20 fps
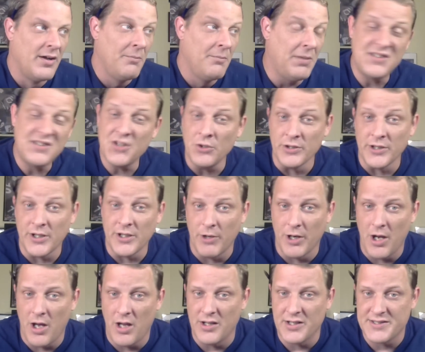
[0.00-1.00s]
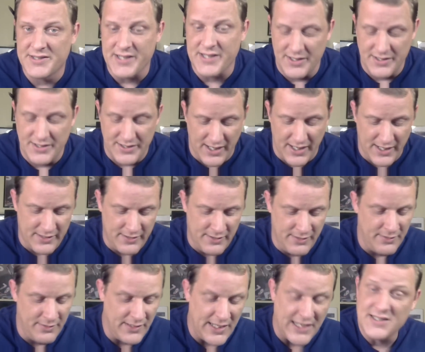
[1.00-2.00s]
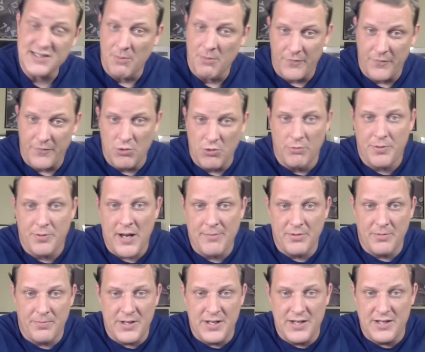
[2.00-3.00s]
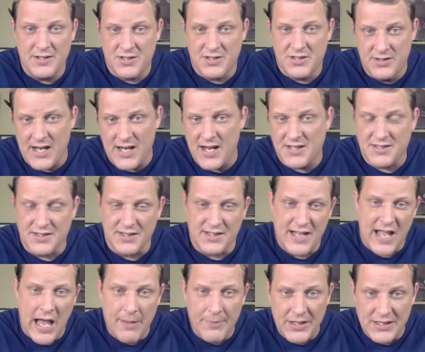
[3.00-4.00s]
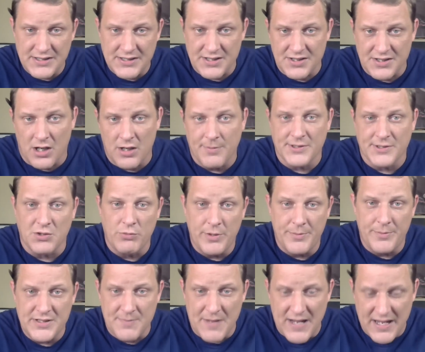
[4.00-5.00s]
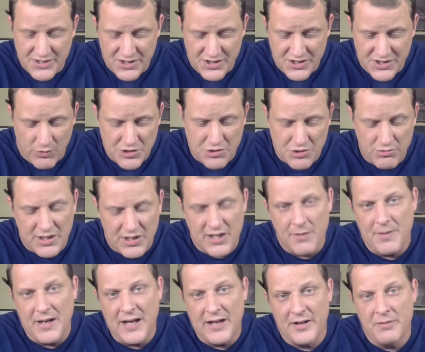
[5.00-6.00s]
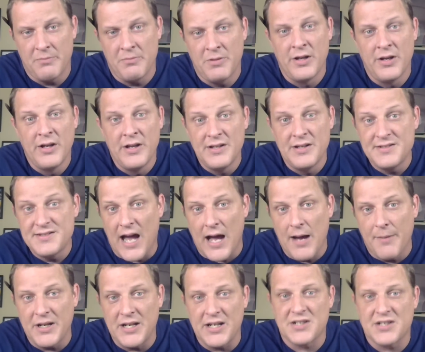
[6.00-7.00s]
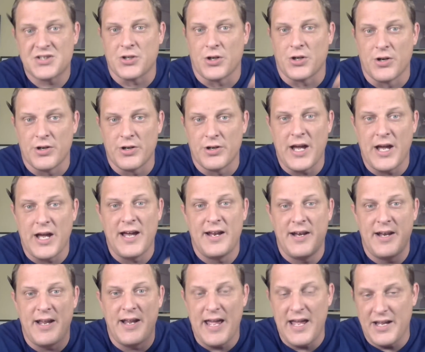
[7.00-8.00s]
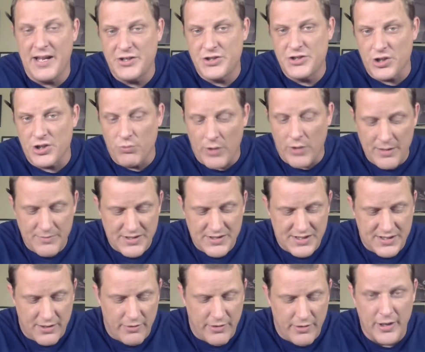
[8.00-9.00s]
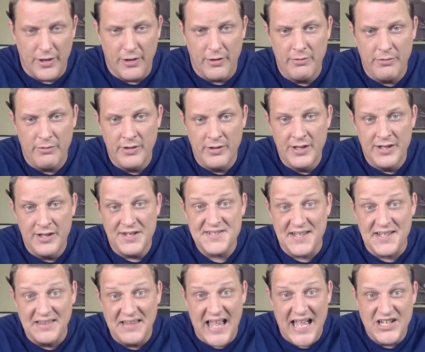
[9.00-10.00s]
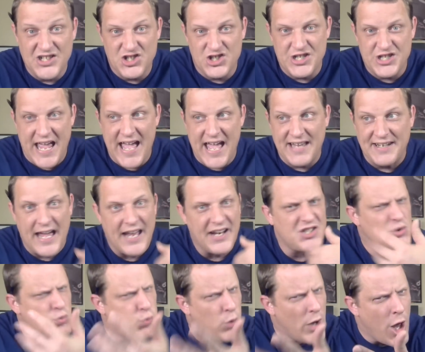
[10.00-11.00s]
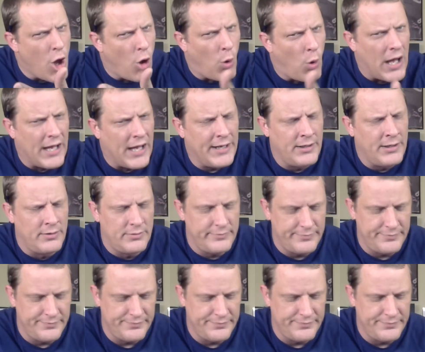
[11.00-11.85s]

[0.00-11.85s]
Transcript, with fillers: But certainly, when all is said and done, like some of you will probably take to the comments and talk about the women's matches and what you think about them. Dominik's turn on Edge and Rey Mysterio, his alleged dad, not his real one.